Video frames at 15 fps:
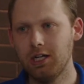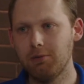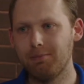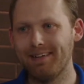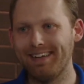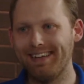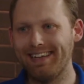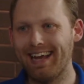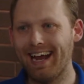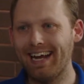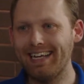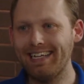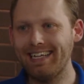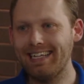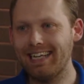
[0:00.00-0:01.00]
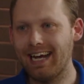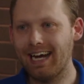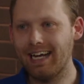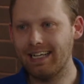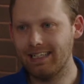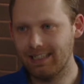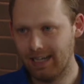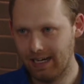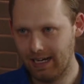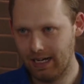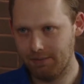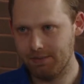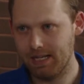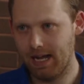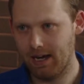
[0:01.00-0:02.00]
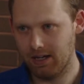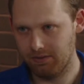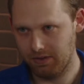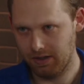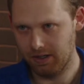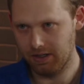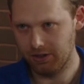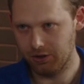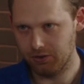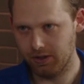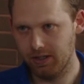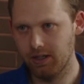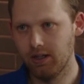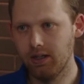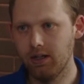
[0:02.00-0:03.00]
But 99 times out of 100,